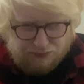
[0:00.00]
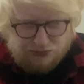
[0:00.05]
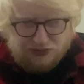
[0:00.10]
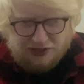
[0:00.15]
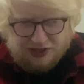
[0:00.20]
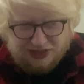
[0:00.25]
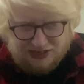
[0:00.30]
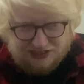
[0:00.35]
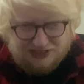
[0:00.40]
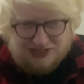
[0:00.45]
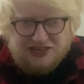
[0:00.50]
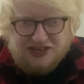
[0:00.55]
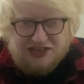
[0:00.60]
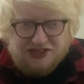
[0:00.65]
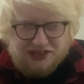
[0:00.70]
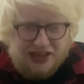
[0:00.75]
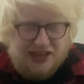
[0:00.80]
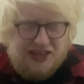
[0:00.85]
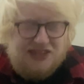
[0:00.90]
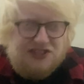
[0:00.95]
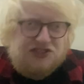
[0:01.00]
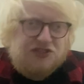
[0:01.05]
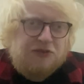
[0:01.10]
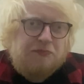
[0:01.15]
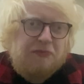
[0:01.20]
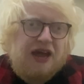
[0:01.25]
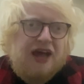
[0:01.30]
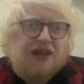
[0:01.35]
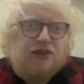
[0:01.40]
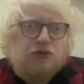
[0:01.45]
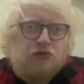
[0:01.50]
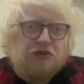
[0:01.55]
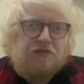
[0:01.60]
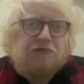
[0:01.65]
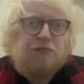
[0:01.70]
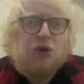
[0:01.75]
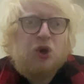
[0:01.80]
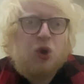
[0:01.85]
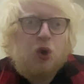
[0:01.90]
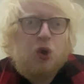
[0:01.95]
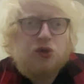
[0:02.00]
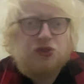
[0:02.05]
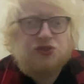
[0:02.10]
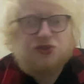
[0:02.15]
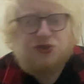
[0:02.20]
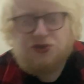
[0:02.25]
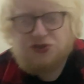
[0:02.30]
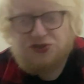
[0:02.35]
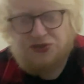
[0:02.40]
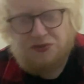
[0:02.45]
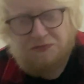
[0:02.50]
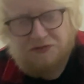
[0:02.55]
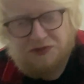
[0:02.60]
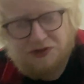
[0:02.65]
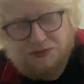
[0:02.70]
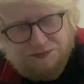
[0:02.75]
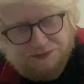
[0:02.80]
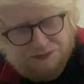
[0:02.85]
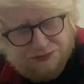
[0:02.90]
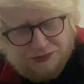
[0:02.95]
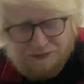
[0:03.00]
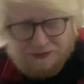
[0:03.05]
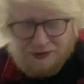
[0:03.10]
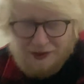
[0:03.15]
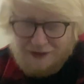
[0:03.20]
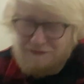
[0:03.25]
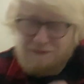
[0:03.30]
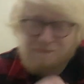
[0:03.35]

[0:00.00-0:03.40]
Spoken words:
like deglazed a pan with port or something. You have